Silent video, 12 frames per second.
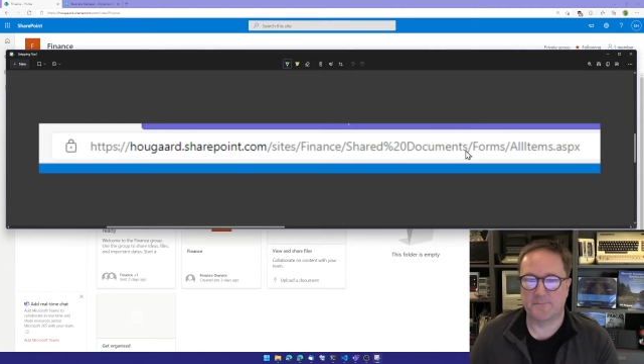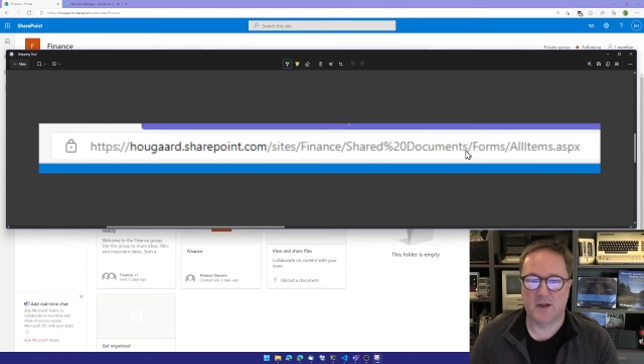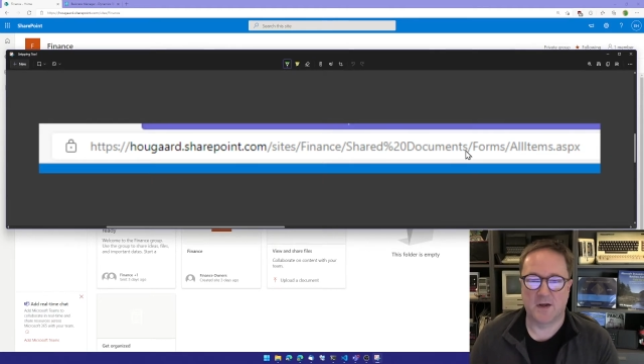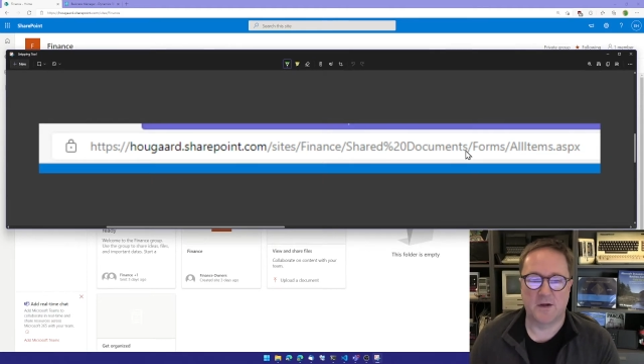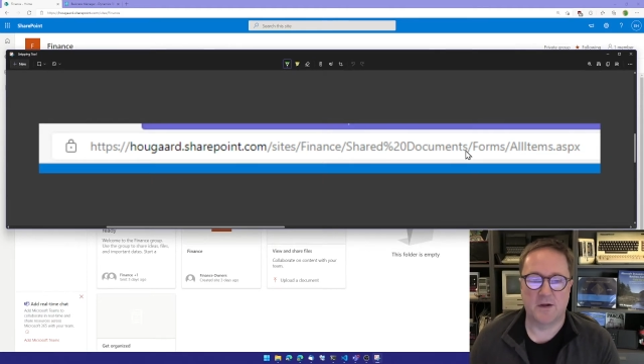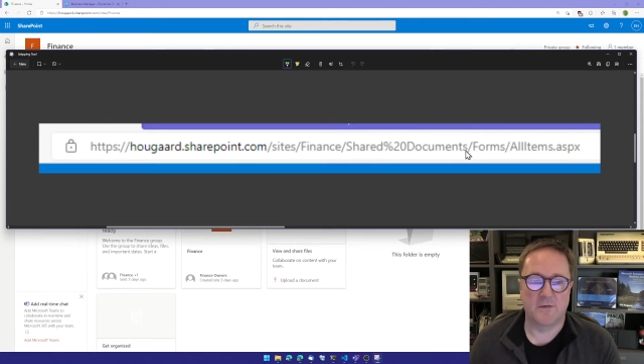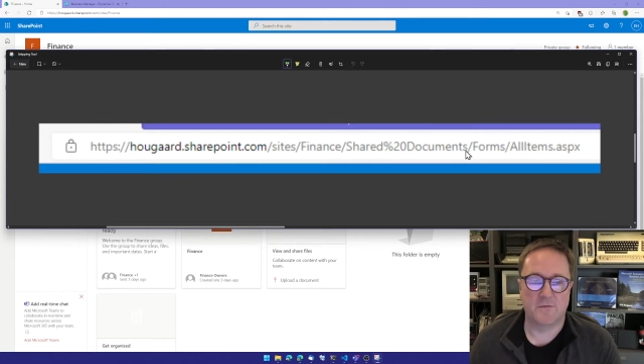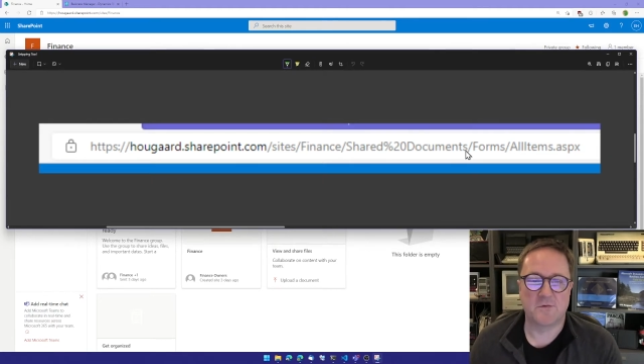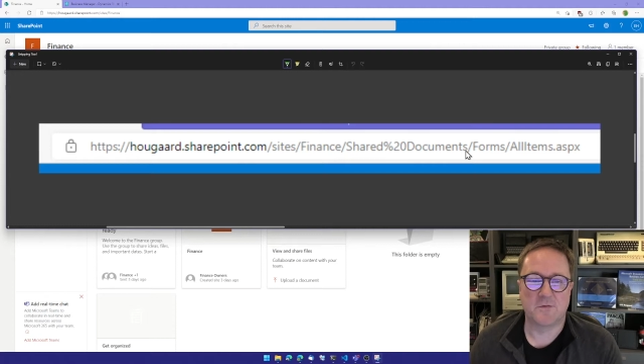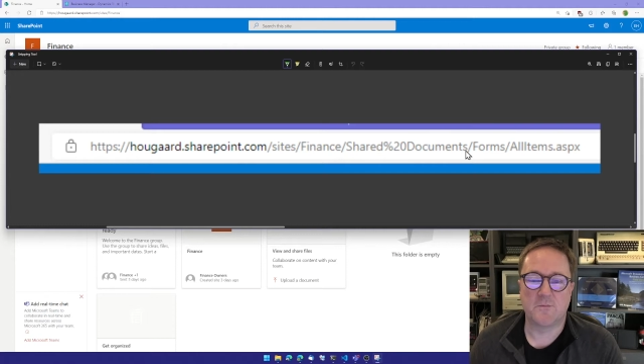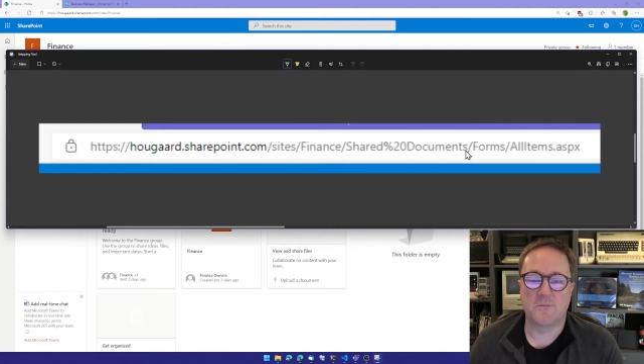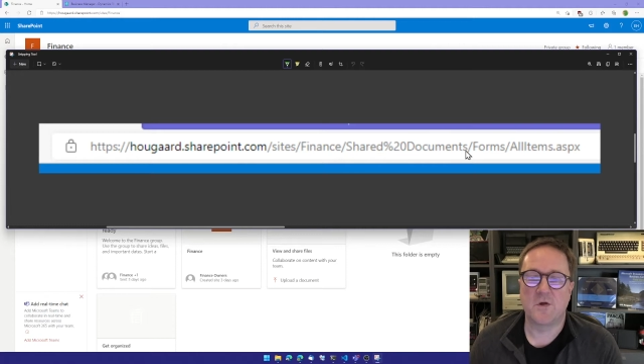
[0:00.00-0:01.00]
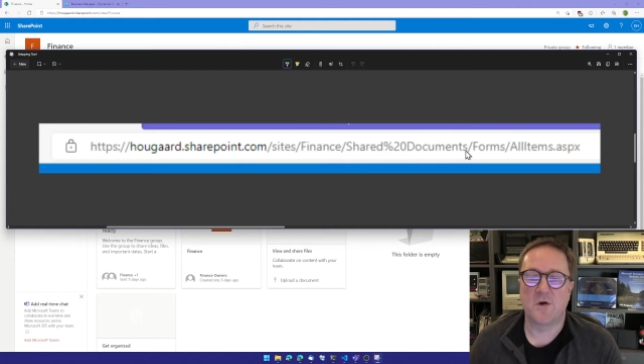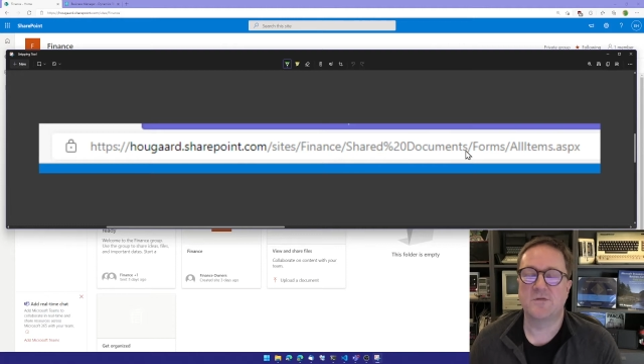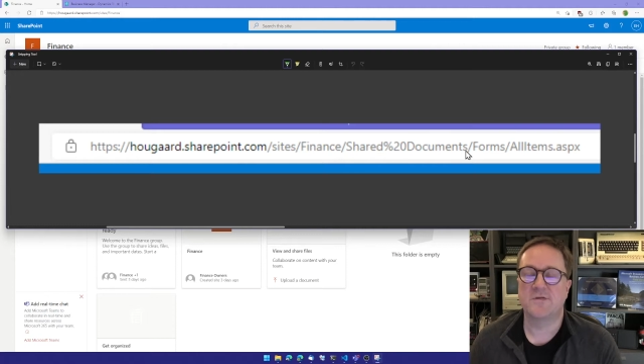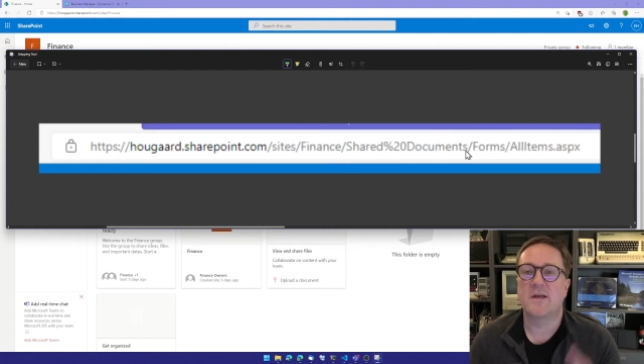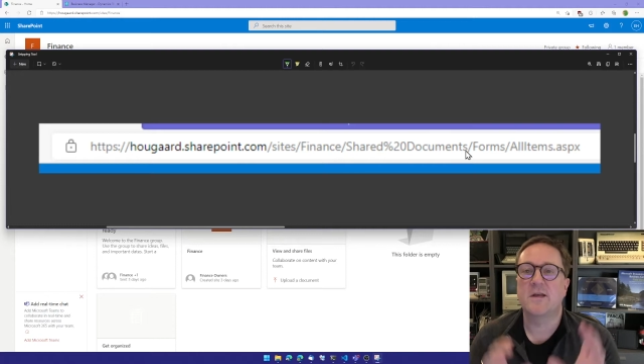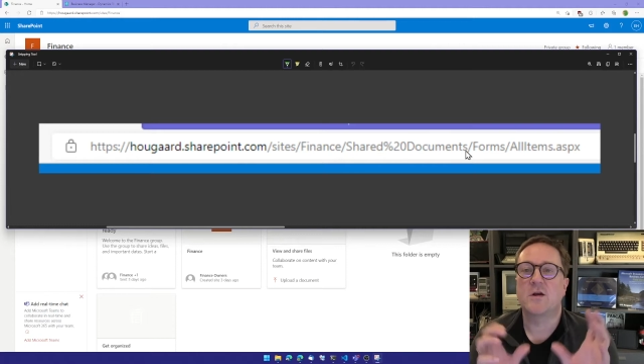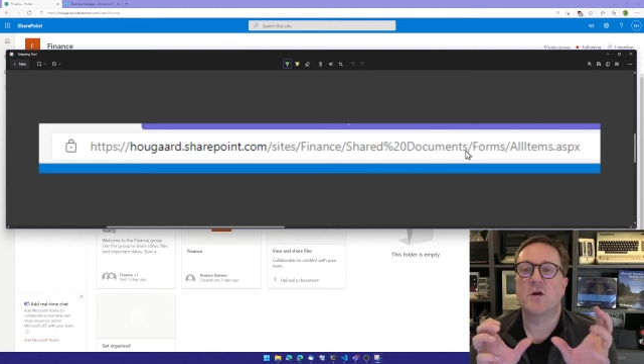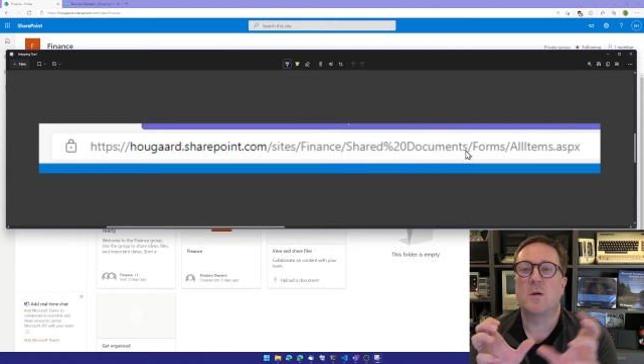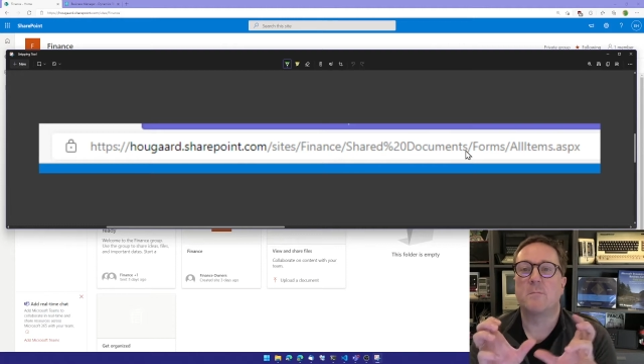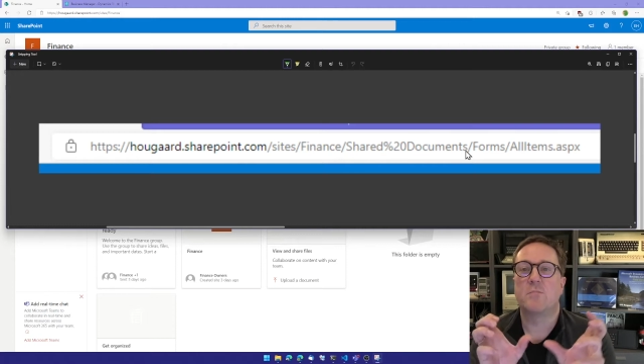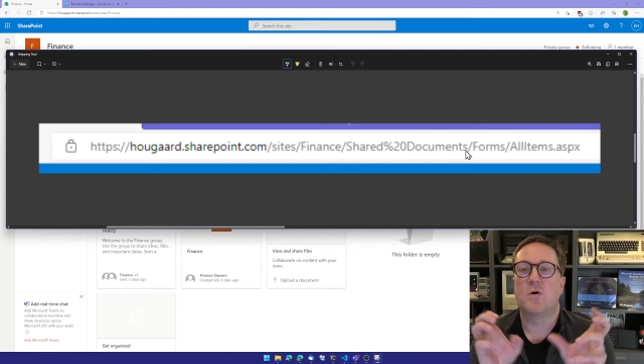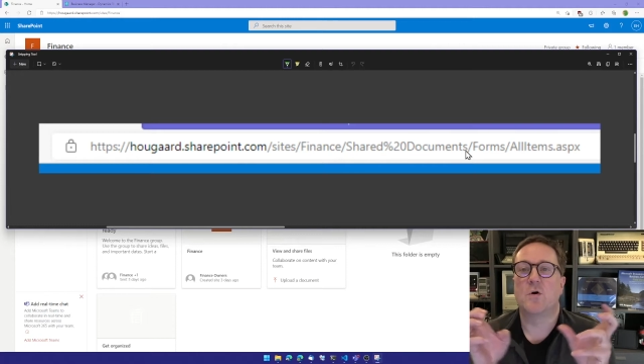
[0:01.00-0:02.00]
So those are the
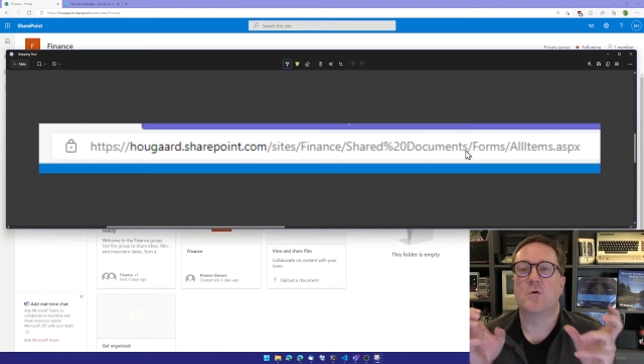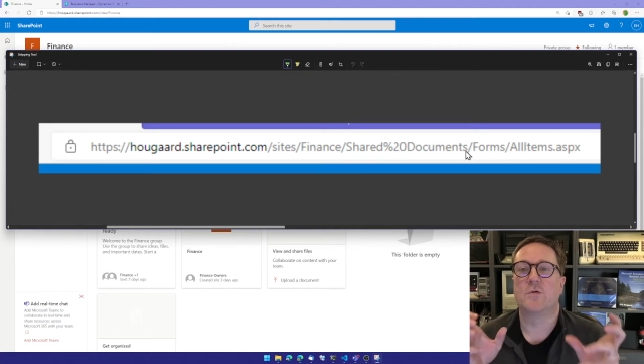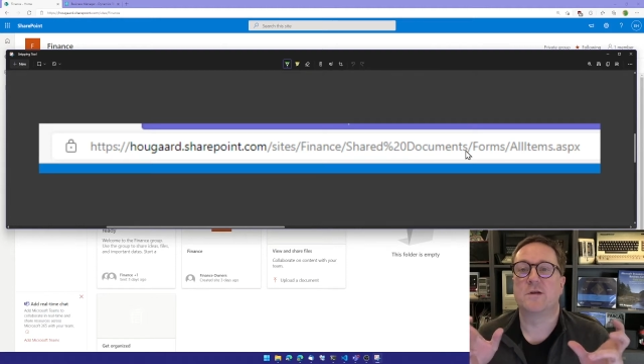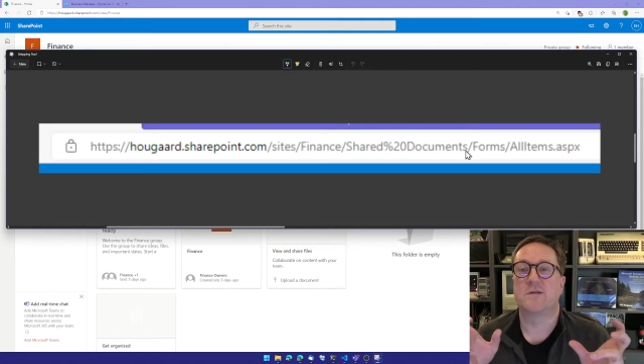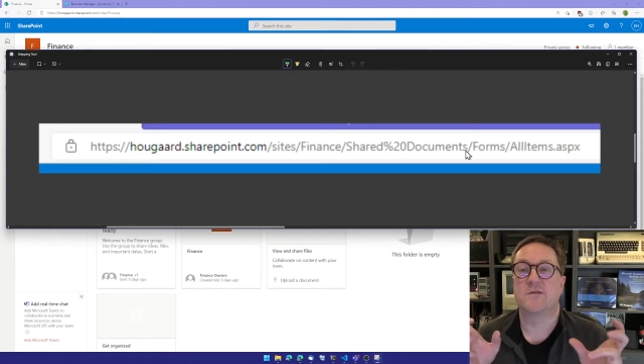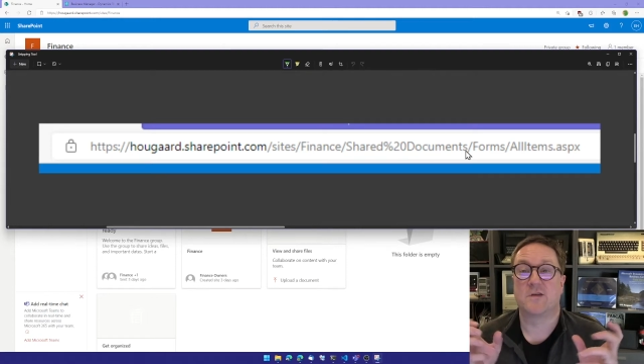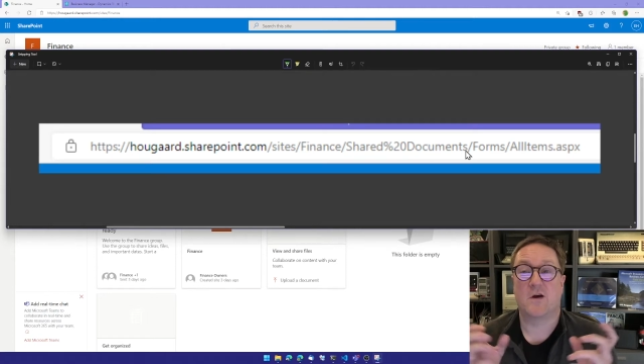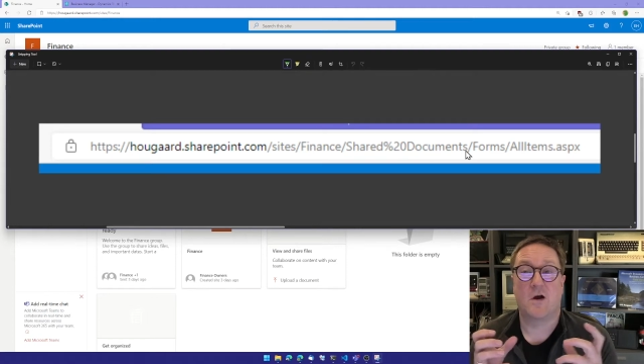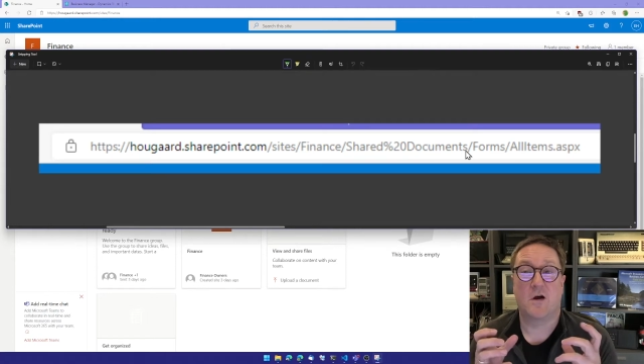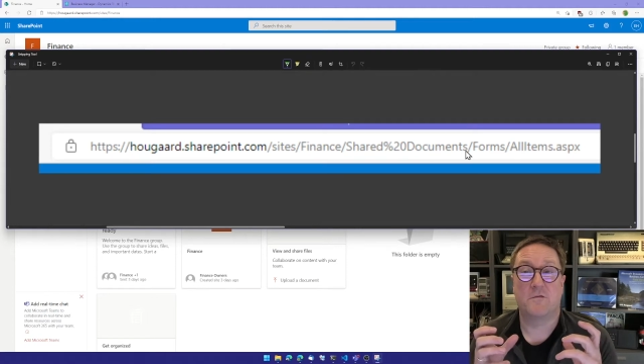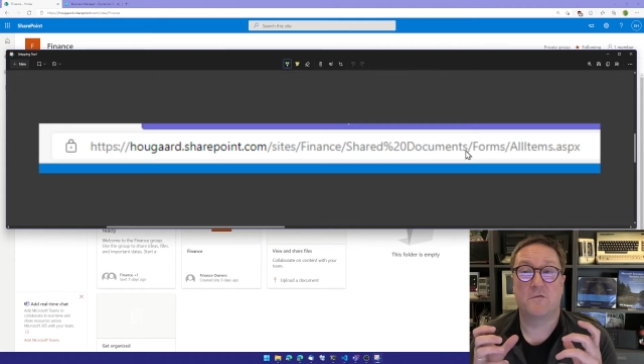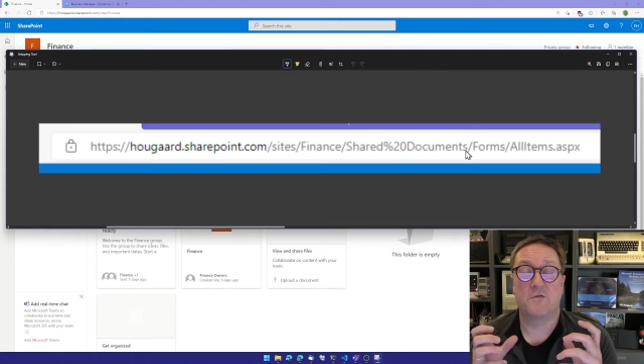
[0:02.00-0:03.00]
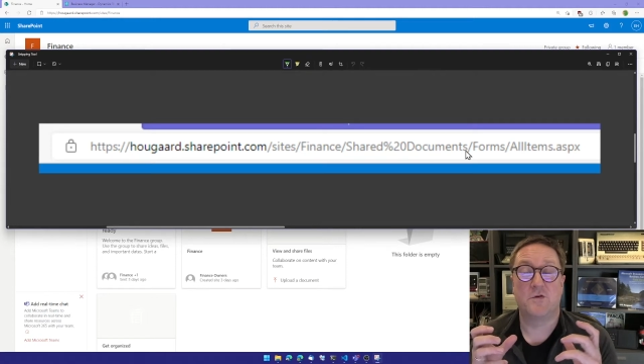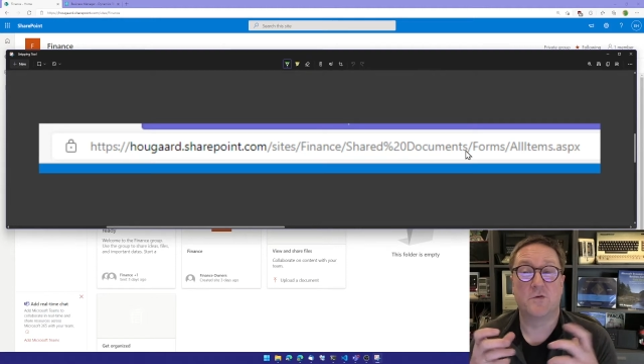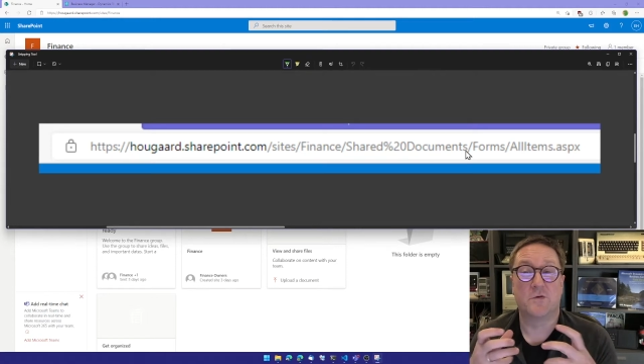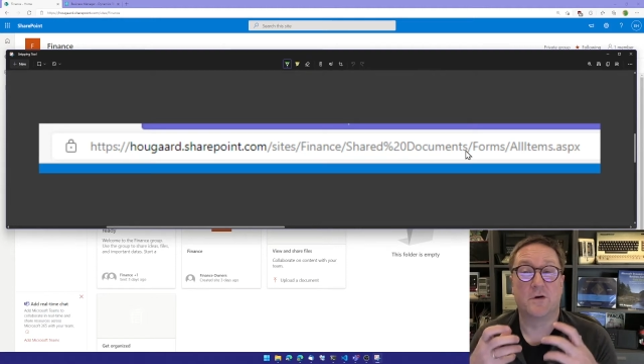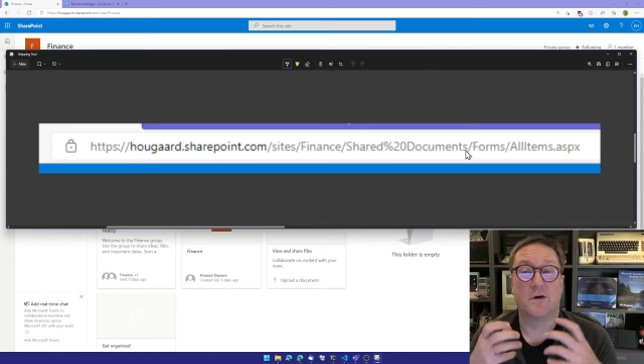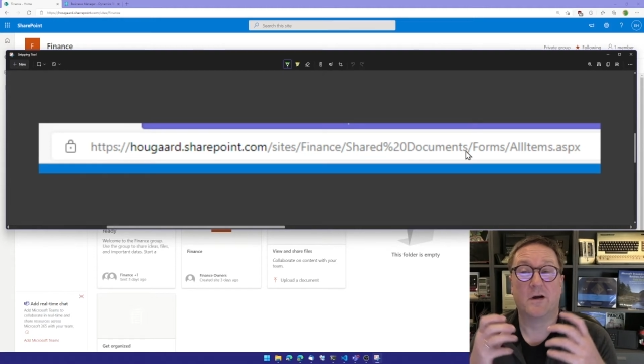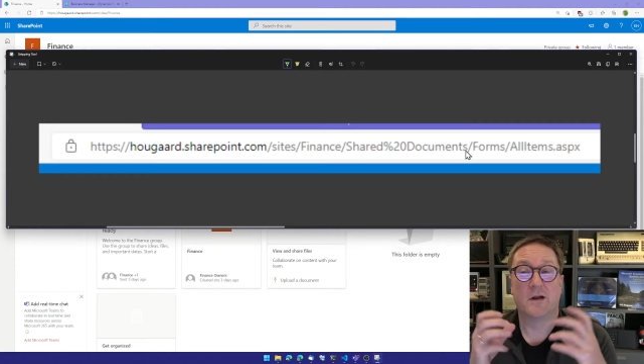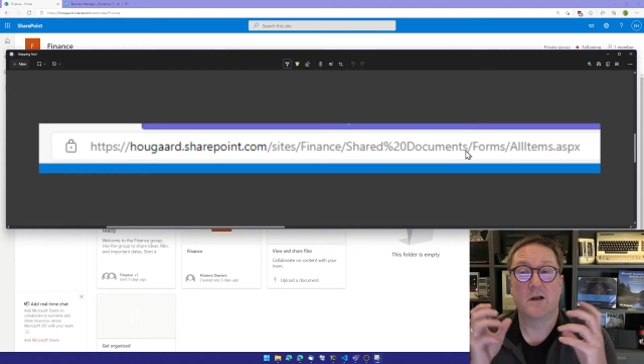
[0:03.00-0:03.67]
components of your